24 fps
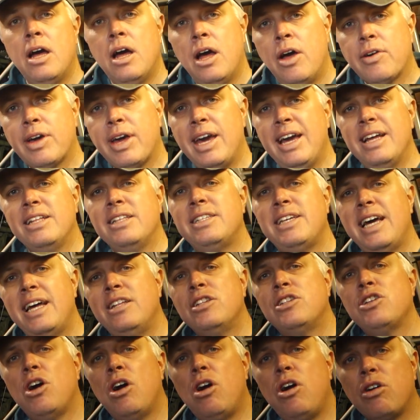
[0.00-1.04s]
Okay, and
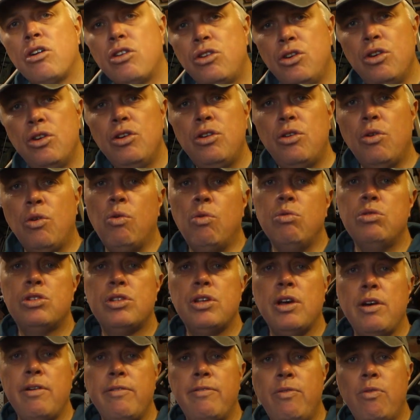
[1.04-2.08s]
tents are good
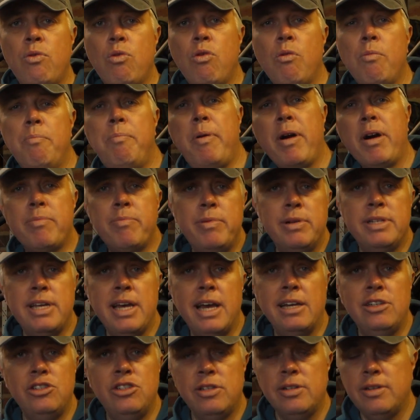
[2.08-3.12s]
also for bug
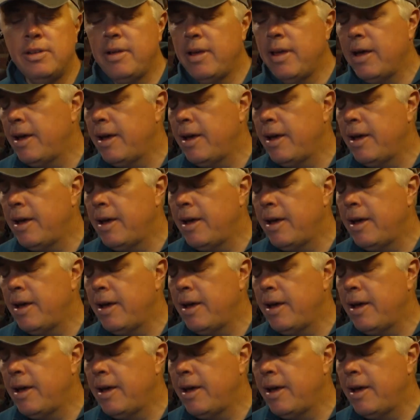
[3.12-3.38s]
protection.